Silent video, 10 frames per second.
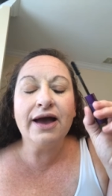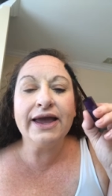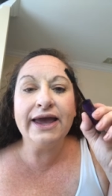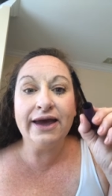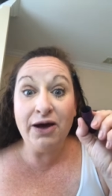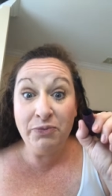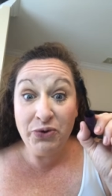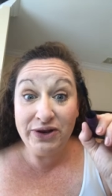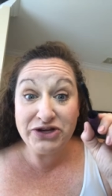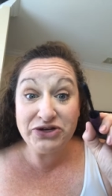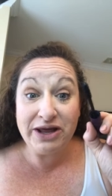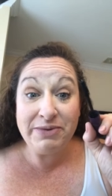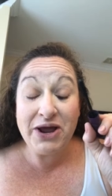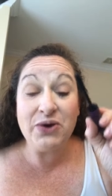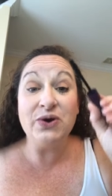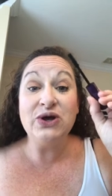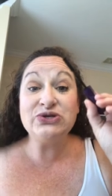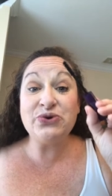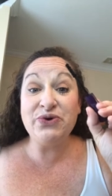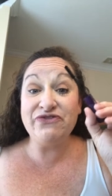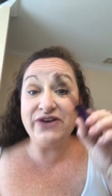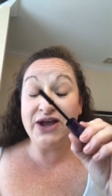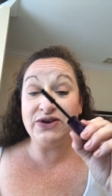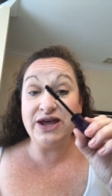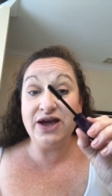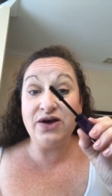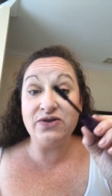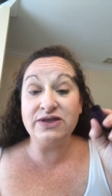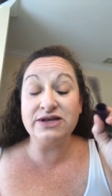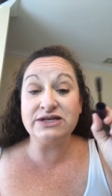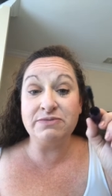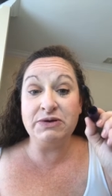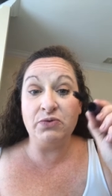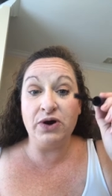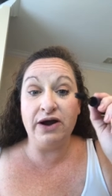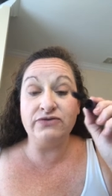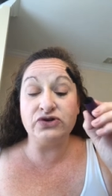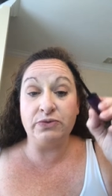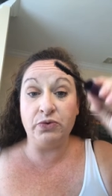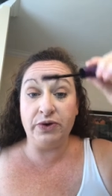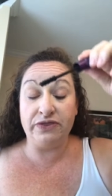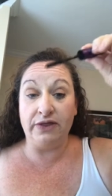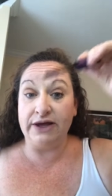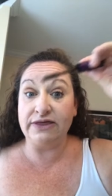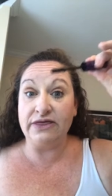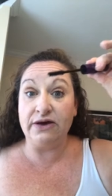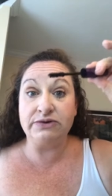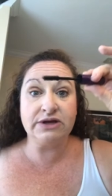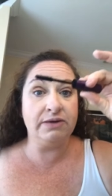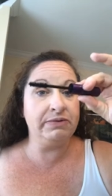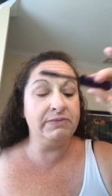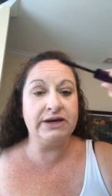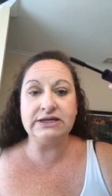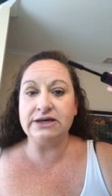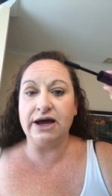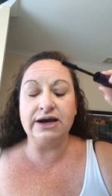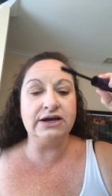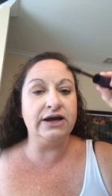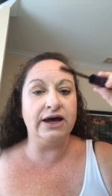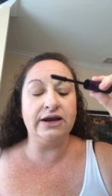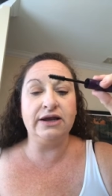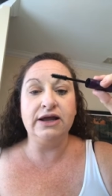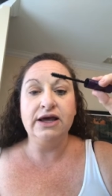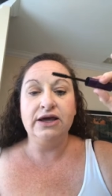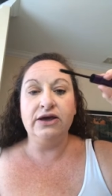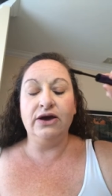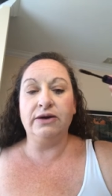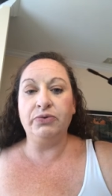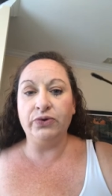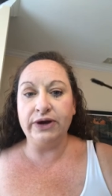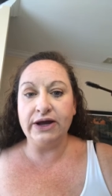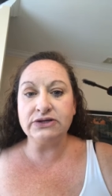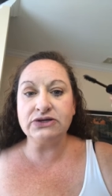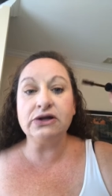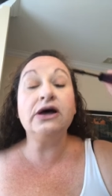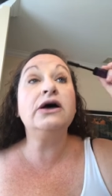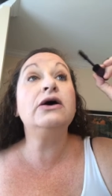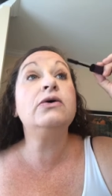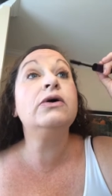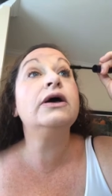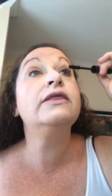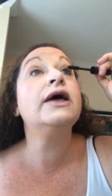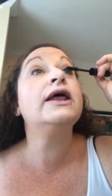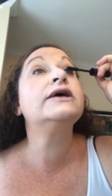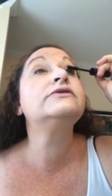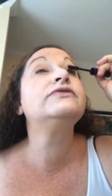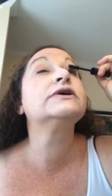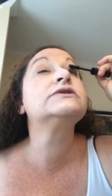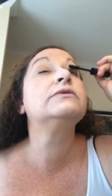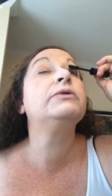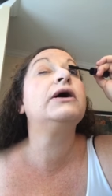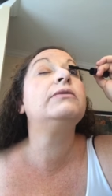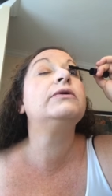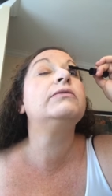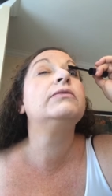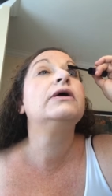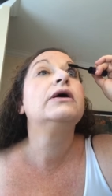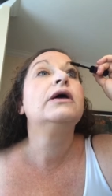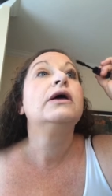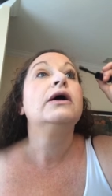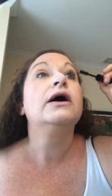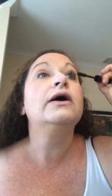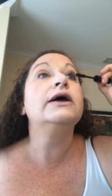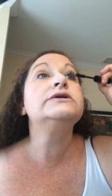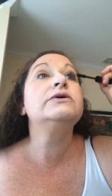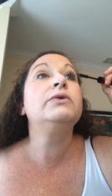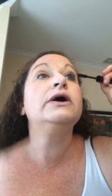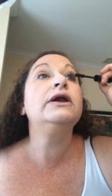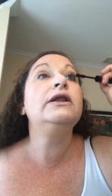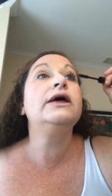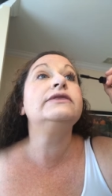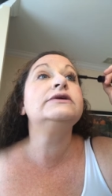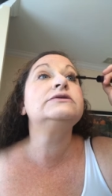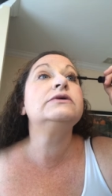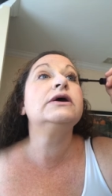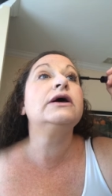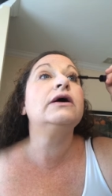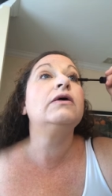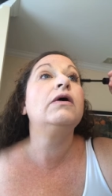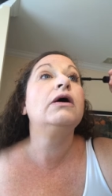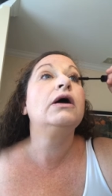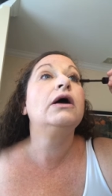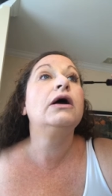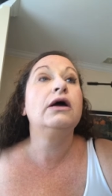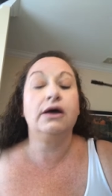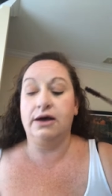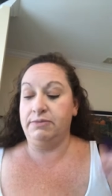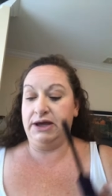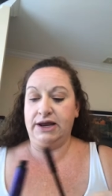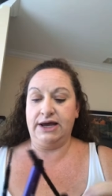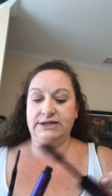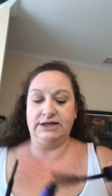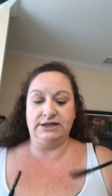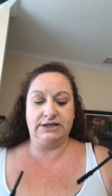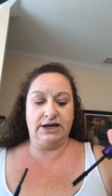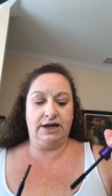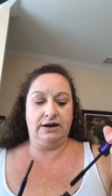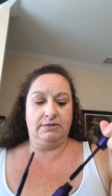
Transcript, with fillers: I can't help you unless you let me know. So we found out that some people were having trouble with like they thought was clumpy, but it's not. You gotta you gotta pull it out slow, and that has fixed the problem. All right, so we're gonna let this one go. I mean, as in set.